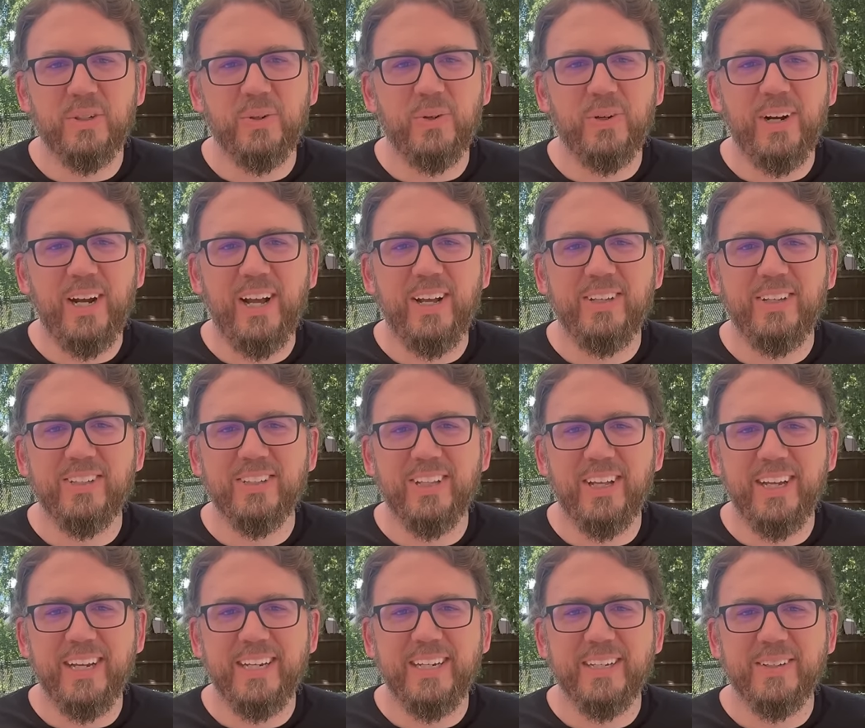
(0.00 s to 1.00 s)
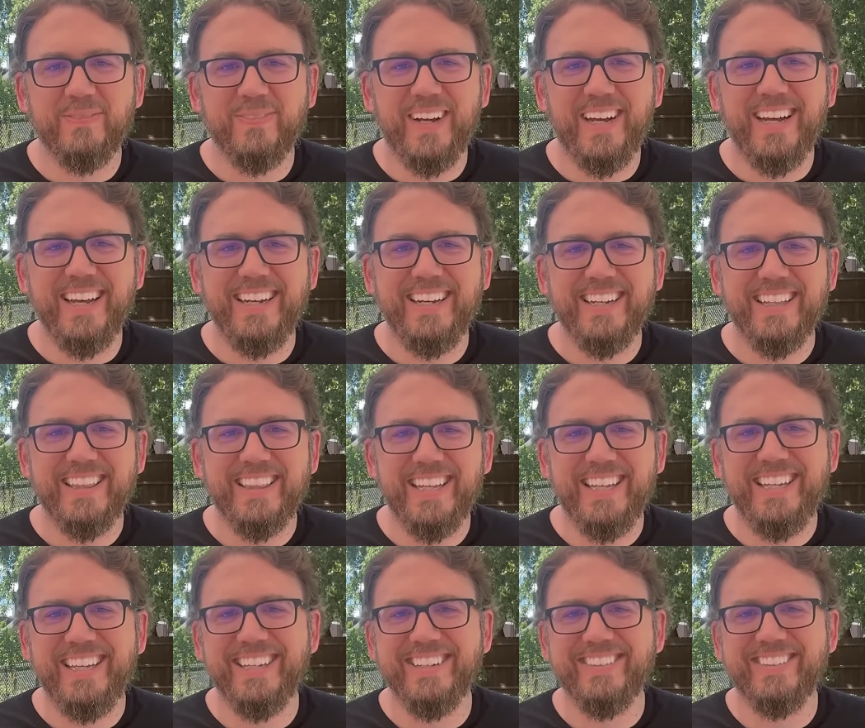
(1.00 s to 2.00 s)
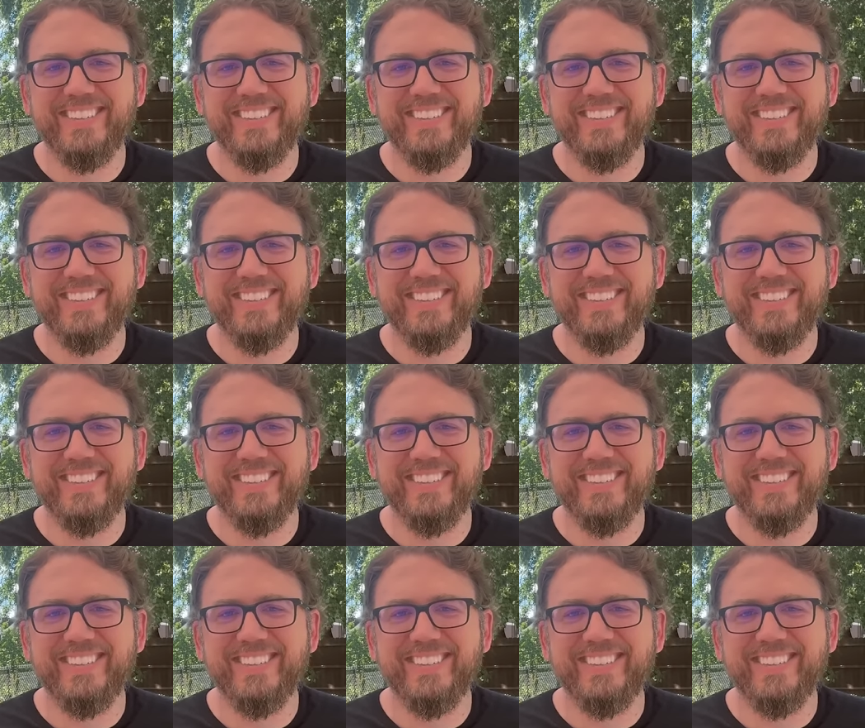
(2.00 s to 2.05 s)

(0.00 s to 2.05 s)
or how you like mine. Thank you.